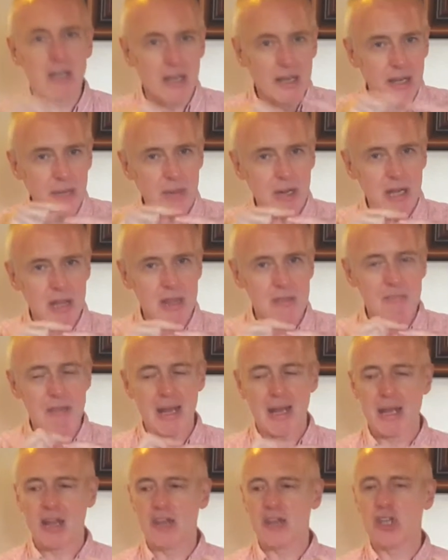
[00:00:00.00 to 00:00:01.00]
a little bit in the
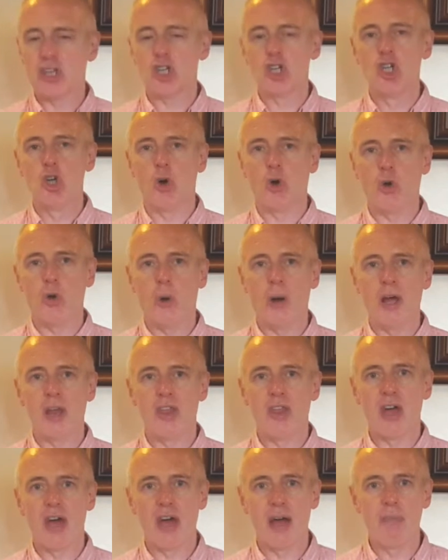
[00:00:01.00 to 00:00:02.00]
middle that's not
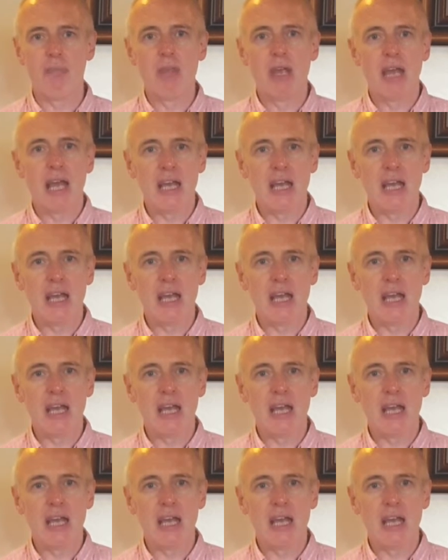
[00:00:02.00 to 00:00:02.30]
quite there